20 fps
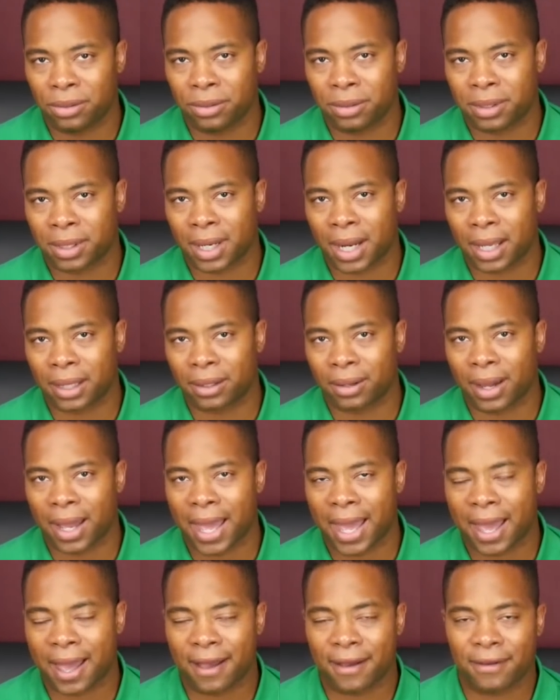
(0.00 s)
can either
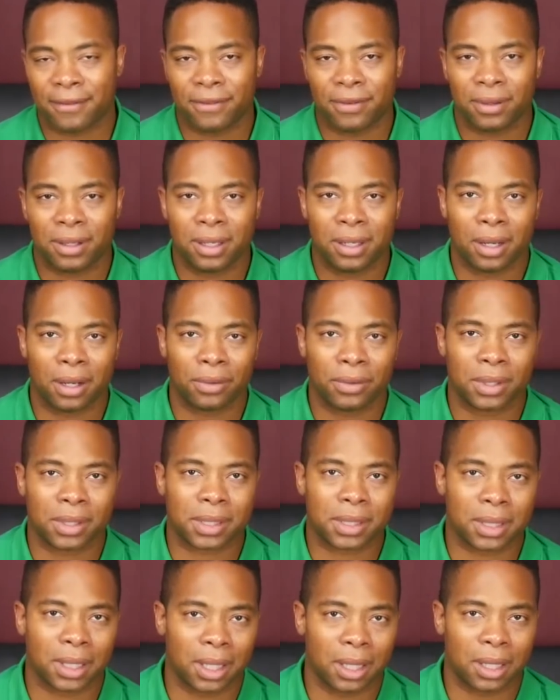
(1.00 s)
have, the
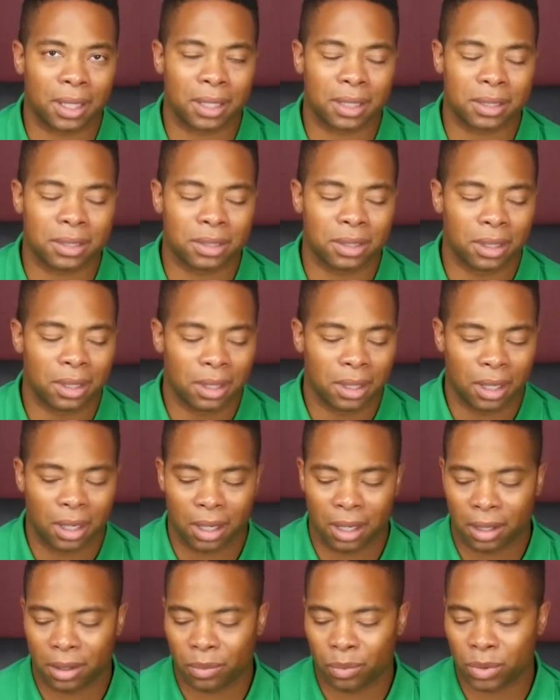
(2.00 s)
slugs,
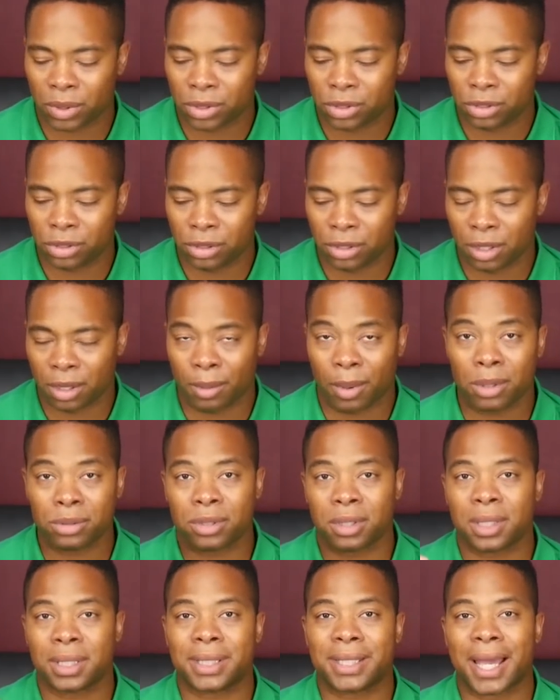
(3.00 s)
which,
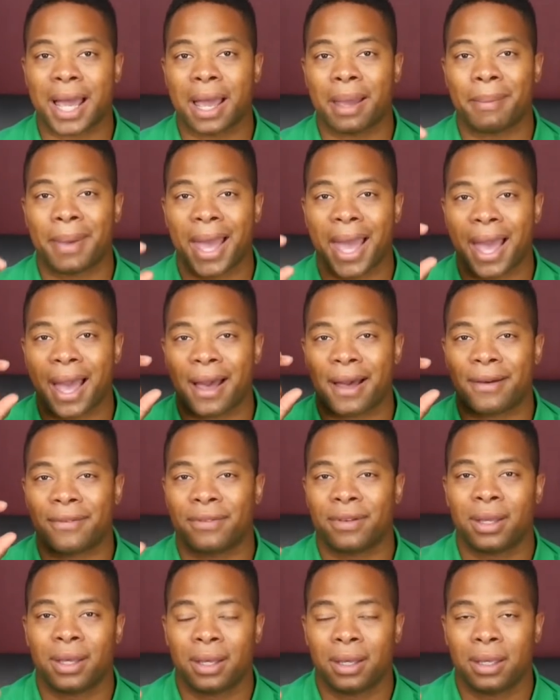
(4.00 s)
most of the time
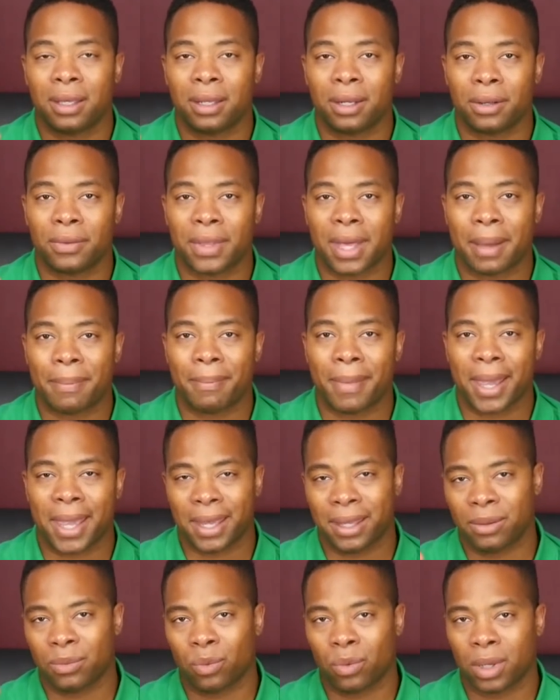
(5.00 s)
have, that
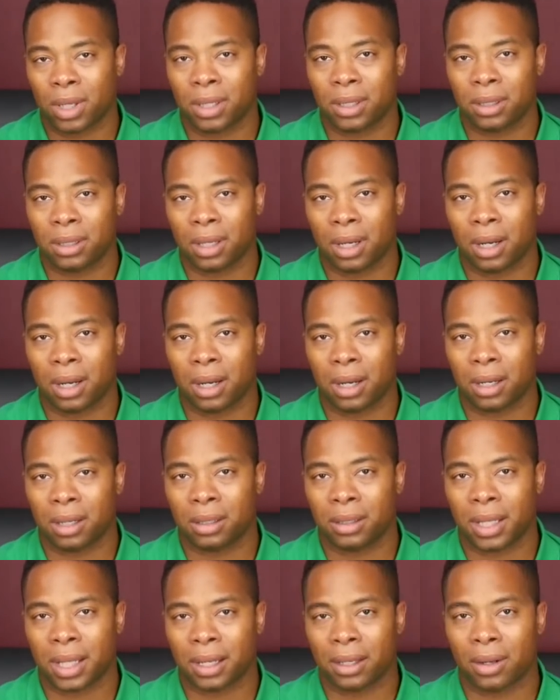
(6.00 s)
main one,
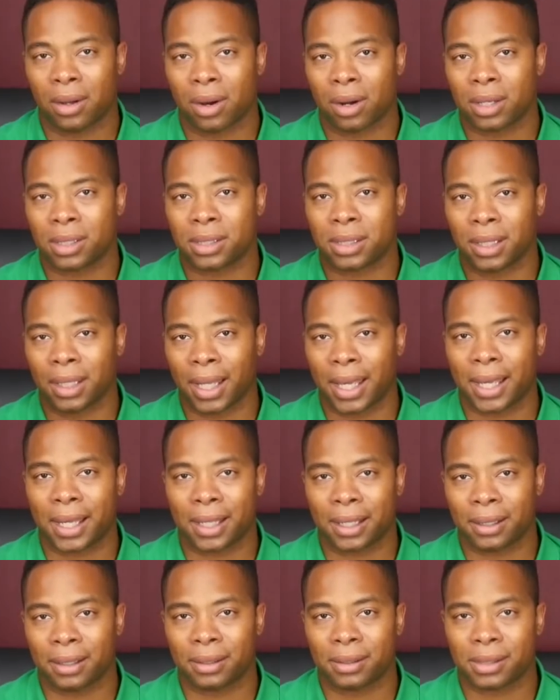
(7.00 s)
that large
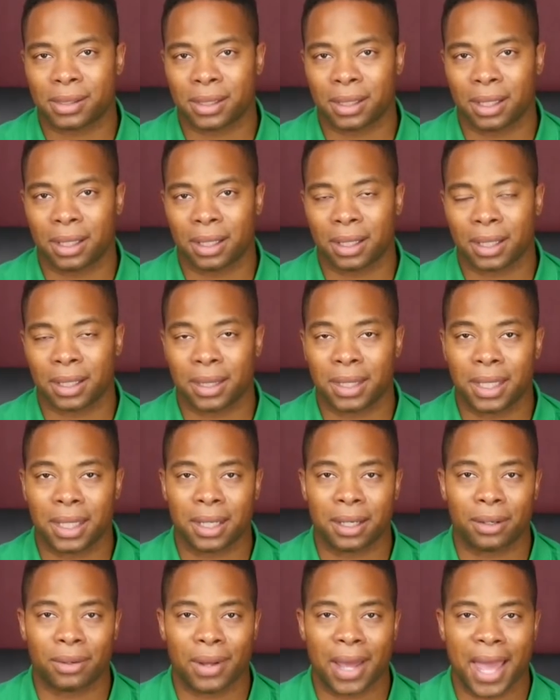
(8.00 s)
lead slug, and
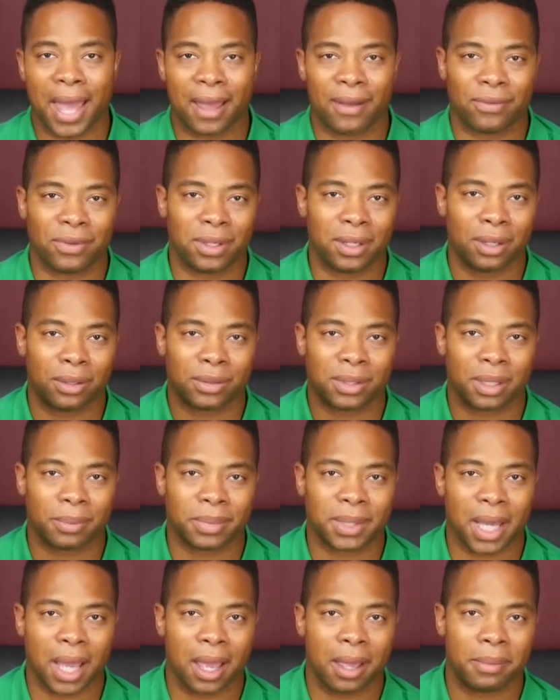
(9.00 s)
then it'll have,
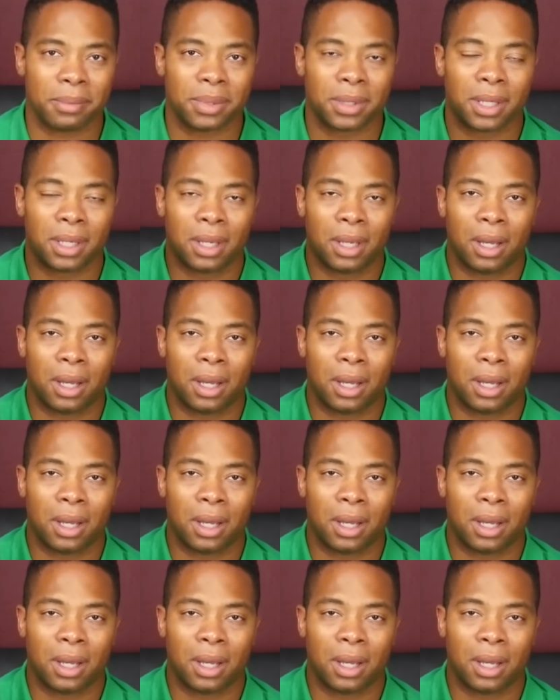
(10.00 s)
sometimes